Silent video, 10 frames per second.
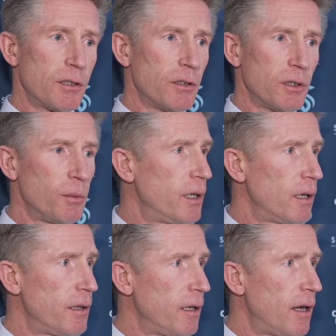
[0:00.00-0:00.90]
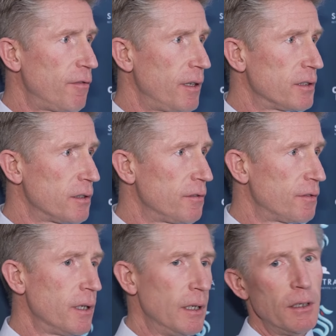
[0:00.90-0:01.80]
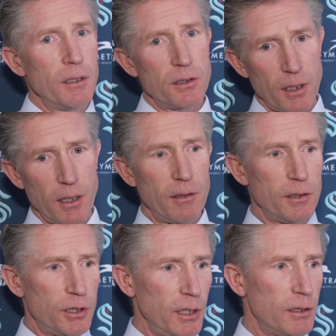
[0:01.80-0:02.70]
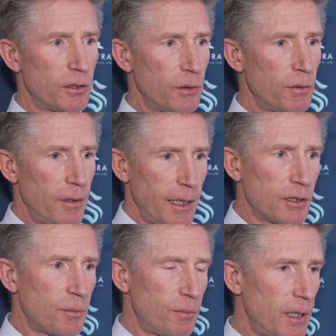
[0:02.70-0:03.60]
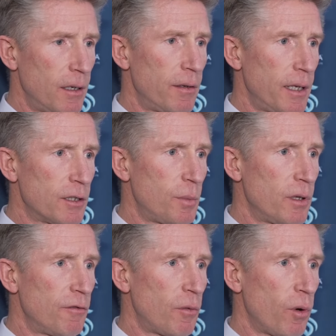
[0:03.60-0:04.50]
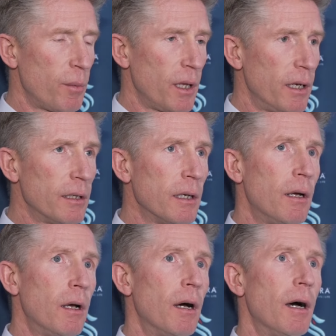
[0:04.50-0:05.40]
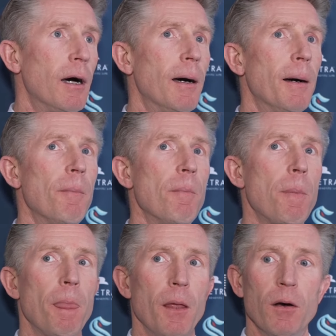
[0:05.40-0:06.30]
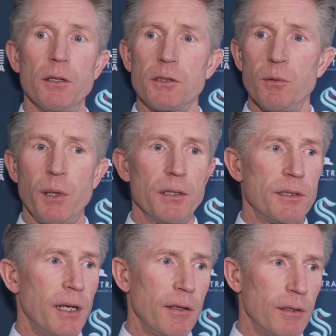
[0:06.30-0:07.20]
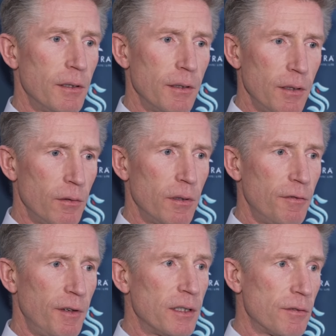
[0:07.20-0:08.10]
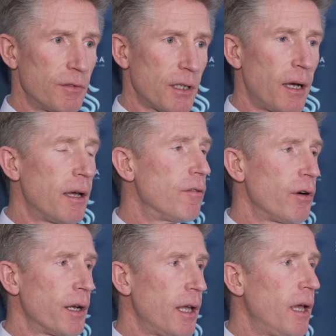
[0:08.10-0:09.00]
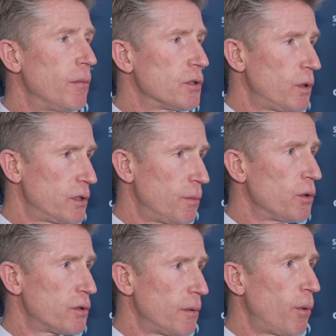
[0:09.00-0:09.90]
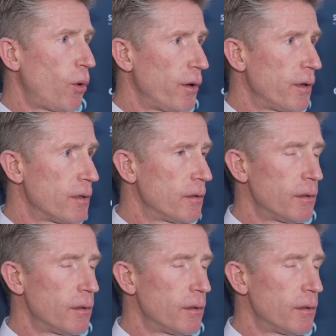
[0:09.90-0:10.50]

contributing on the offensive side of the sheet. So that's been the formula. I still maintain the defensive side of our game is what's most important.